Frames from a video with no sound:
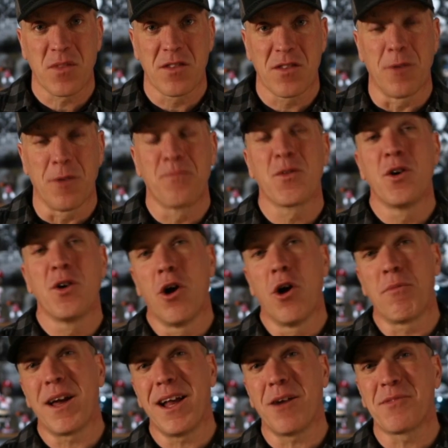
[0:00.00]
So
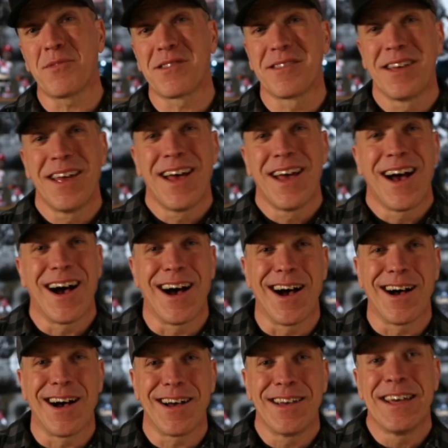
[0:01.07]
hope that helps.
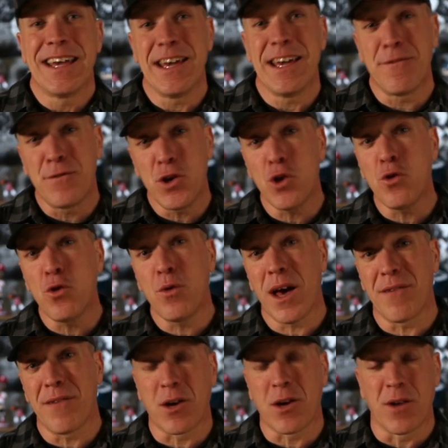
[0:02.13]
If you
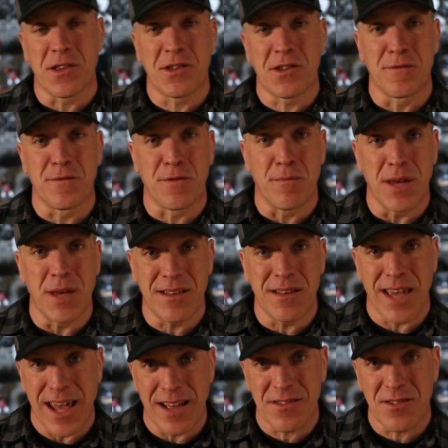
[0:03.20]
have a question for me
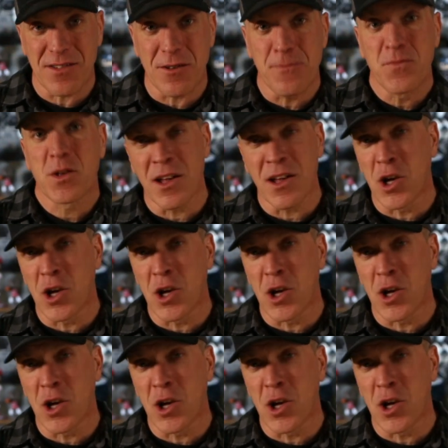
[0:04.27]
to answer,